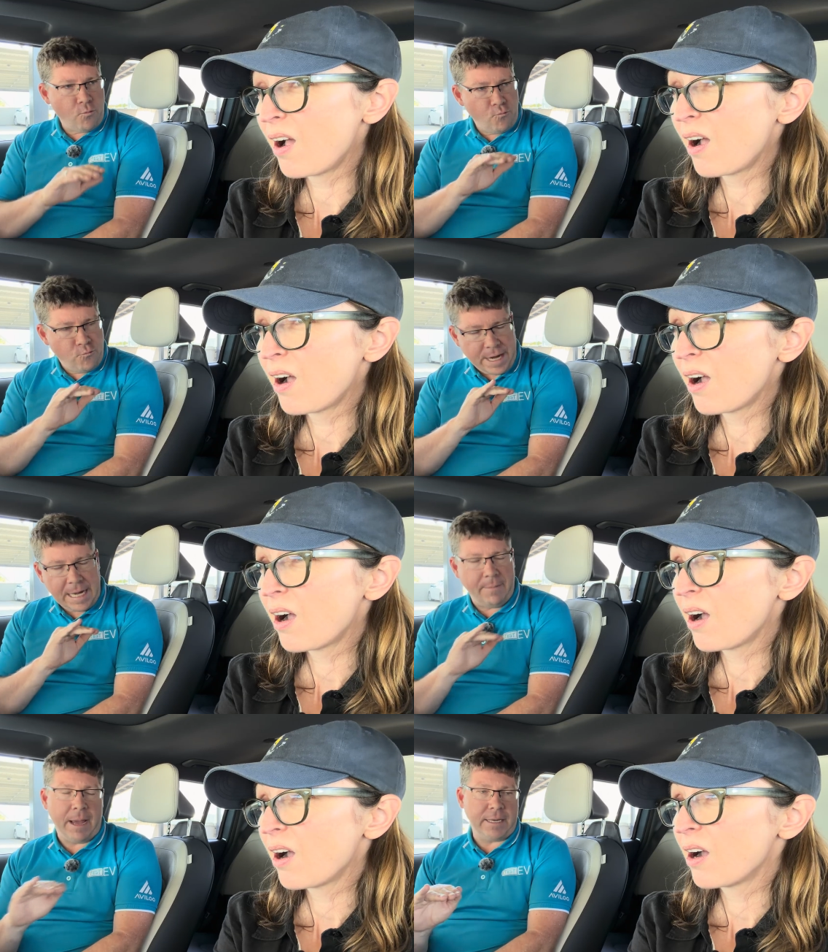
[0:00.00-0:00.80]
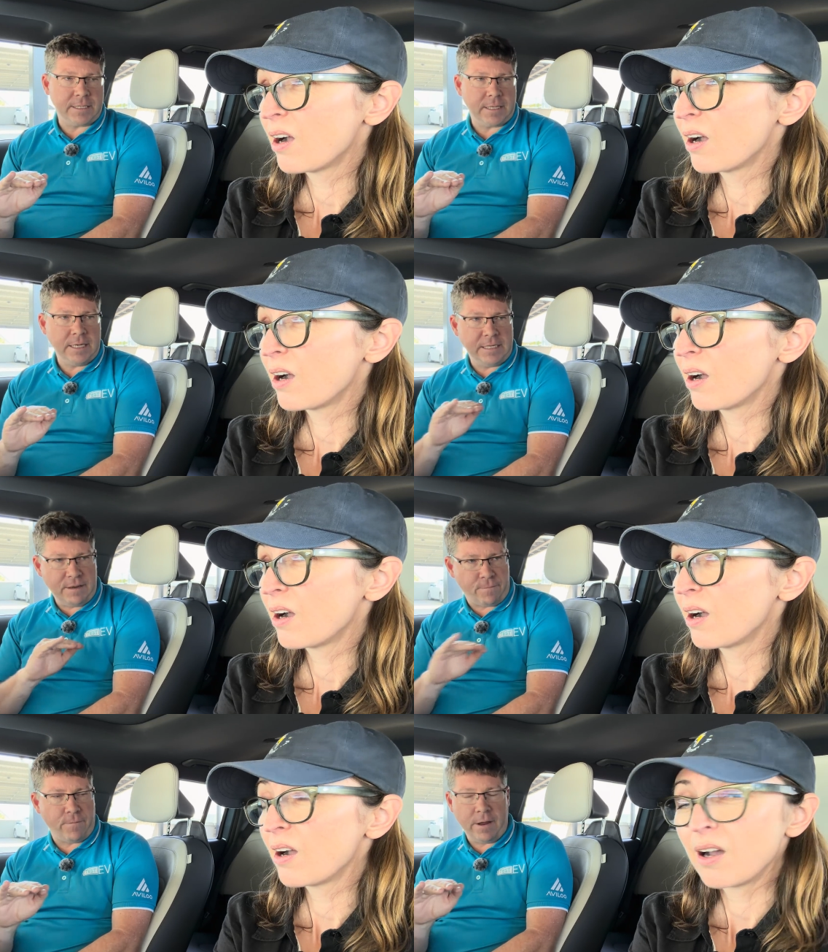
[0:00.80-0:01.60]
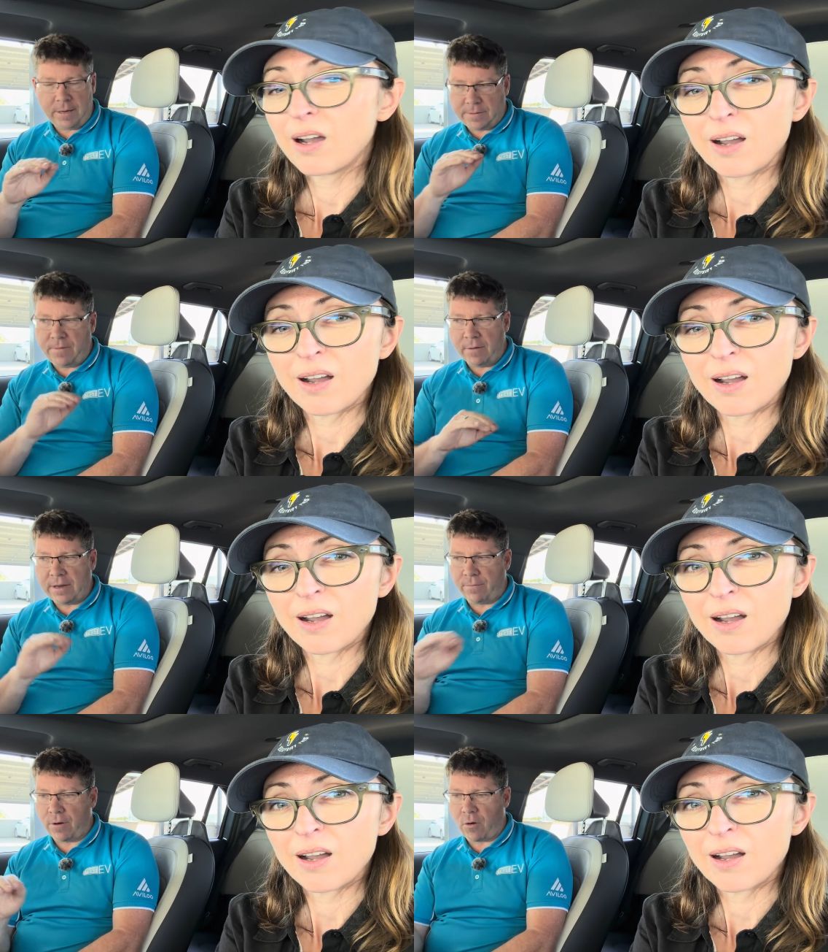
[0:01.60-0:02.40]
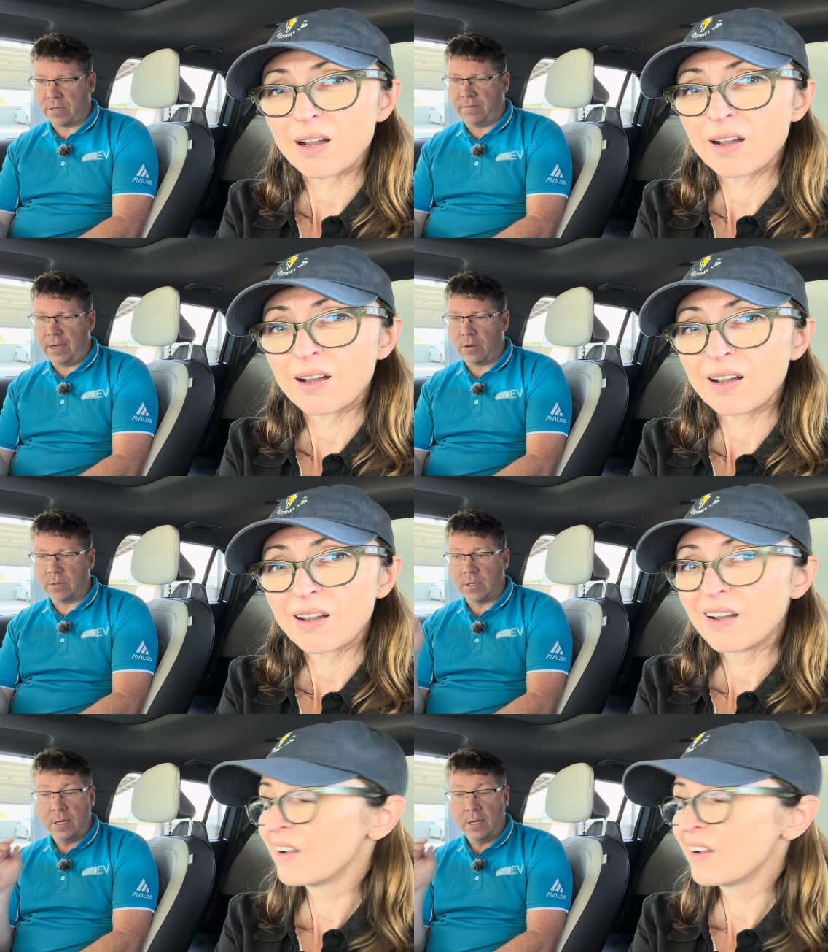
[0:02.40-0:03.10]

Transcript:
Speaker 1: really makes different, it's very different across vehicles.